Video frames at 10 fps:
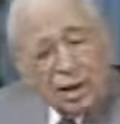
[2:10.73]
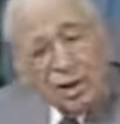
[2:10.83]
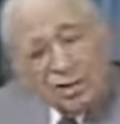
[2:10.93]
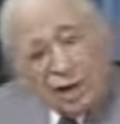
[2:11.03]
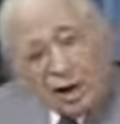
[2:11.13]
a
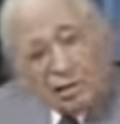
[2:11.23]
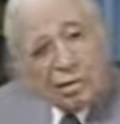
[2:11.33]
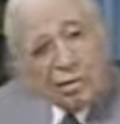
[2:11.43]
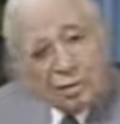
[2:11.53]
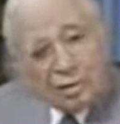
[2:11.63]
desire
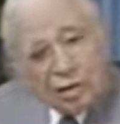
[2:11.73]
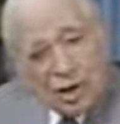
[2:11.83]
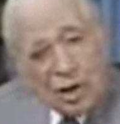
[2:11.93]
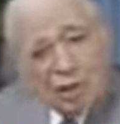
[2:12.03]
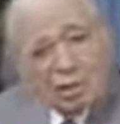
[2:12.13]
to
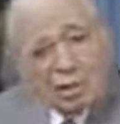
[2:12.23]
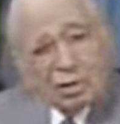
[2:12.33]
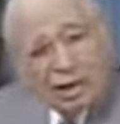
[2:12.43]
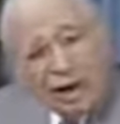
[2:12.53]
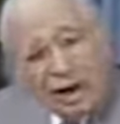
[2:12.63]
succeed
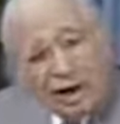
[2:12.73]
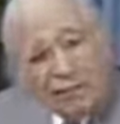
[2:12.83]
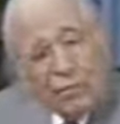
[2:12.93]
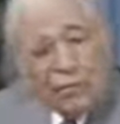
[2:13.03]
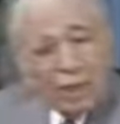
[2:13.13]
and to
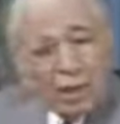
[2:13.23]
have,